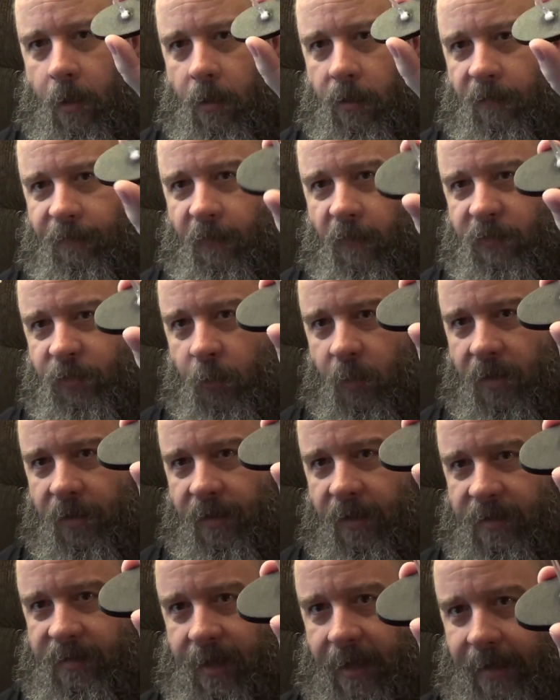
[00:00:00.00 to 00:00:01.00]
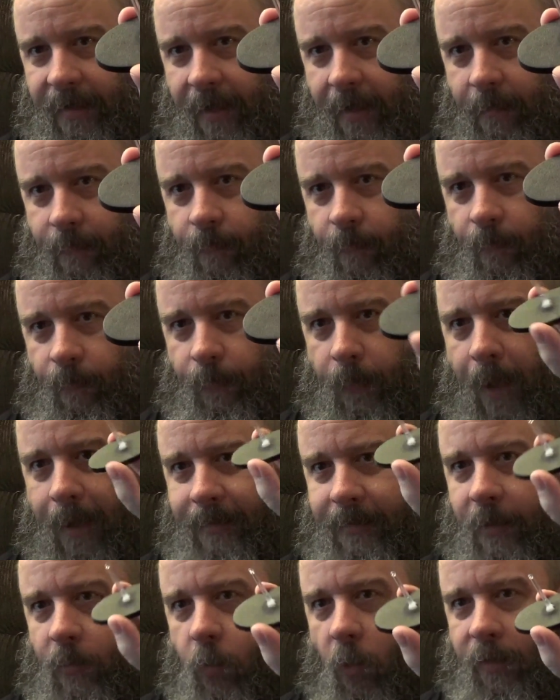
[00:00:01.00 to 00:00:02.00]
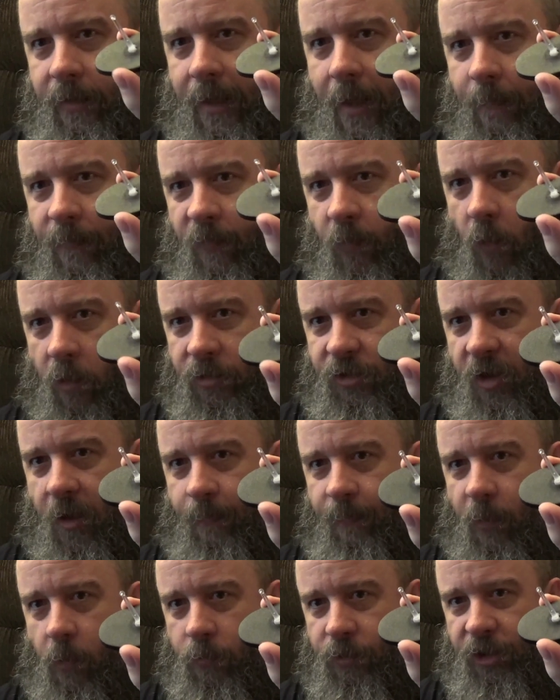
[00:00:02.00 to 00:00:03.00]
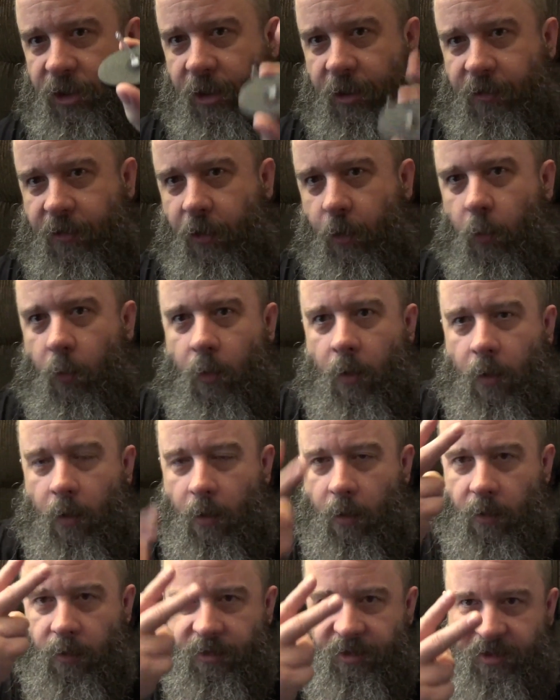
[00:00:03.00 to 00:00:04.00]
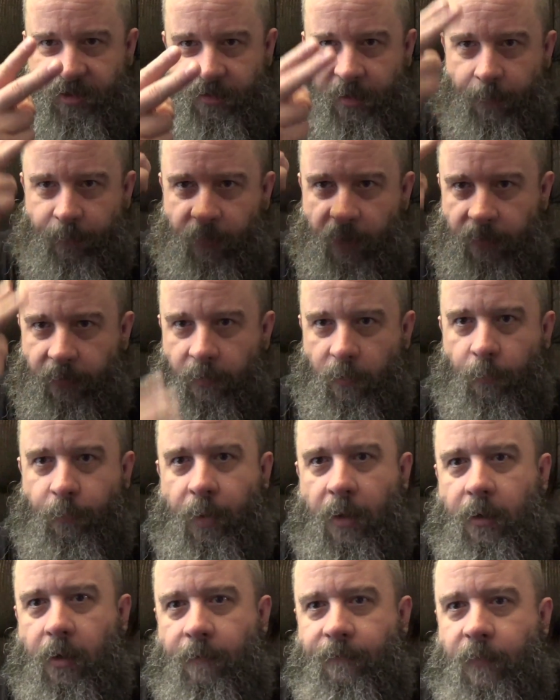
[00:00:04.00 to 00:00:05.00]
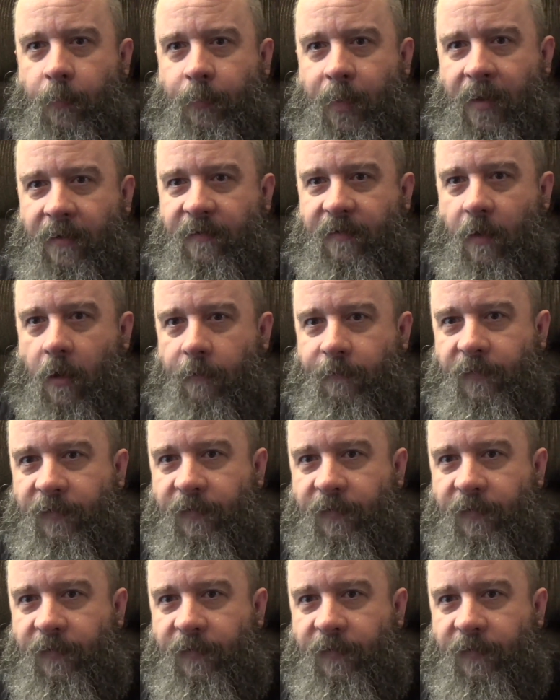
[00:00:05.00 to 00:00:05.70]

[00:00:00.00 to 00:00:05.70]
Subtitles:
the first one of these I did what Games Workshop told you to do. Snip the little butt of the base off,